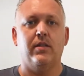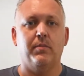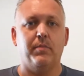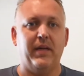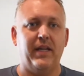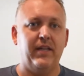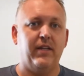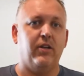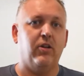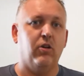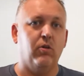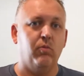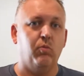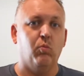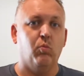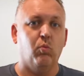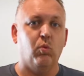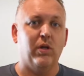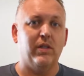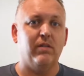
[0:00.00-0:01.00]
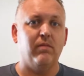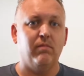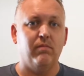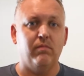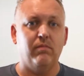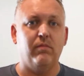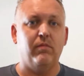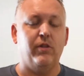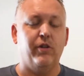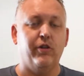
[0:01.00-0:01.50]
depending on what
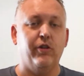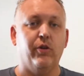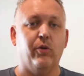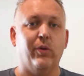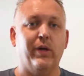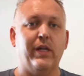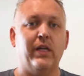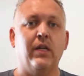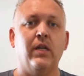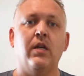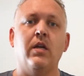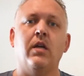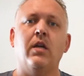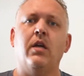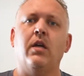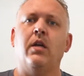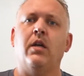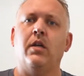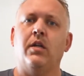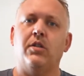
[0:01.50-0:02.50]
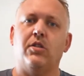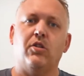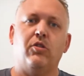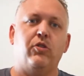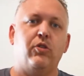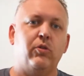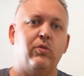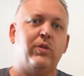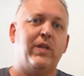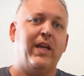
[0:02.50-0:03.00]
you're doing. So
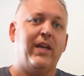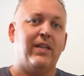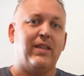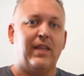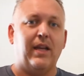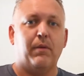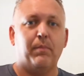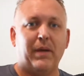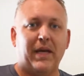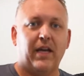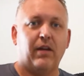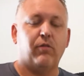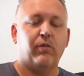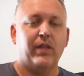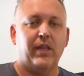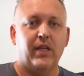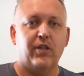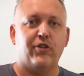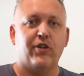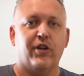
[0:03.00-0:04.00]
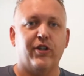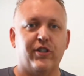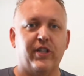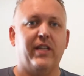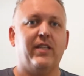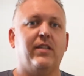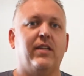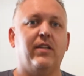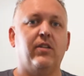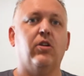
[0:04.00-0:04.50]
you take their battery, they charge
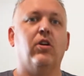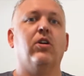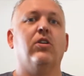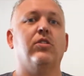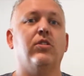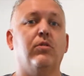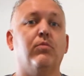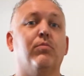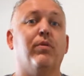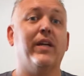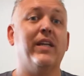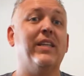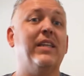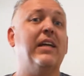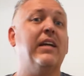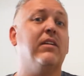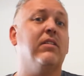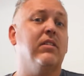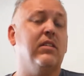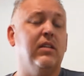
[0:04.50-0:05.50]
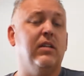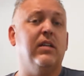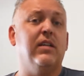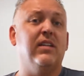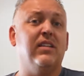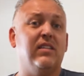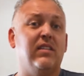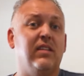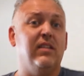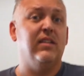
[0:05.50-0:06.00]
$18. You bring
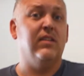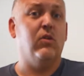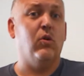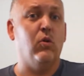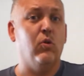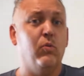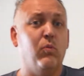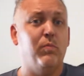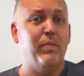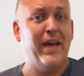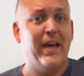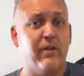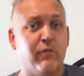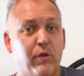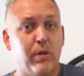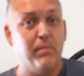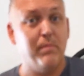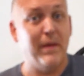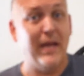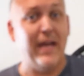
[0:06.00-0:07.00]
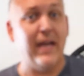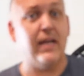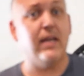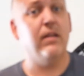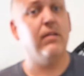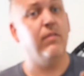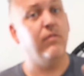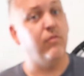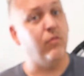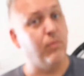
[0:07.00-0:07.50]
the old battery back
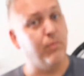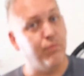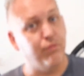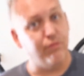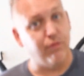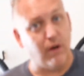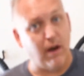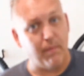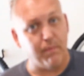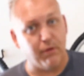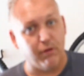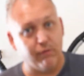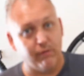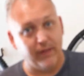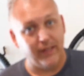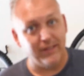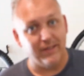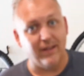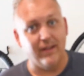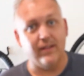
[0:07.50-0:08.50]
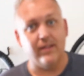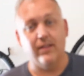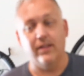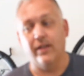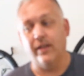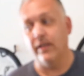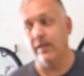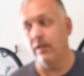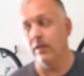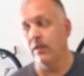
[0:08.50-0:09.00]
for proper
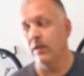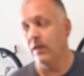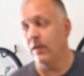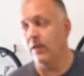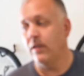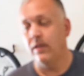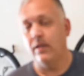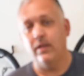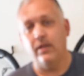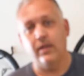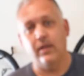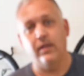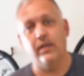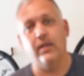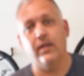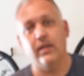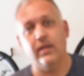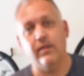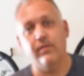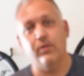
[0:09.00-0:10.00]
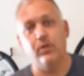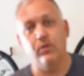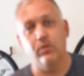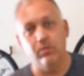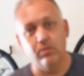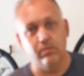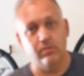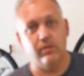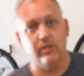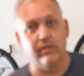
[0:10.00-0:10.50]
recycling, and they give
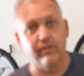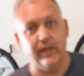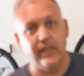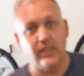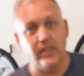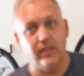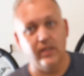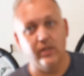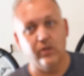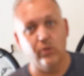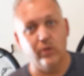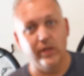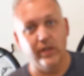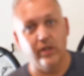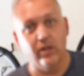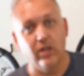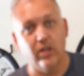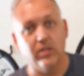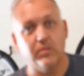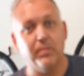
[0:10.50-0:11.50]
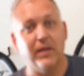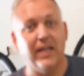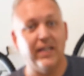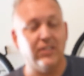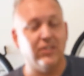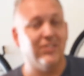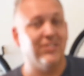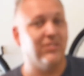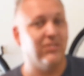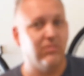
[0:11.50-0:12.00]
you your $18 to $20
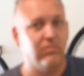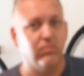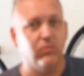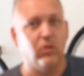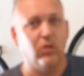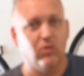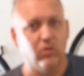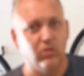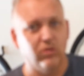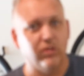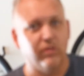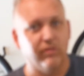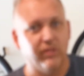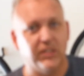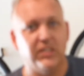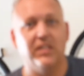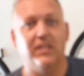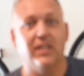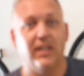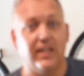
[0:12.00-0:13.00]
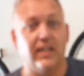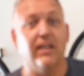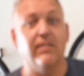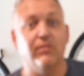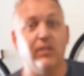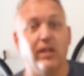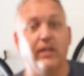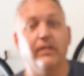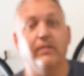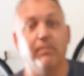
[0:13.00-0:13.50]
back. Just don't lose your receipt like
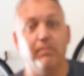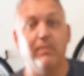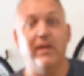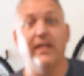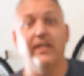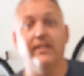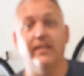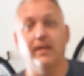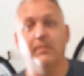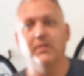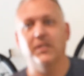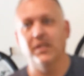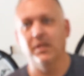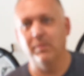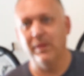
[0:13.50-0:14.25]
I've done many times in the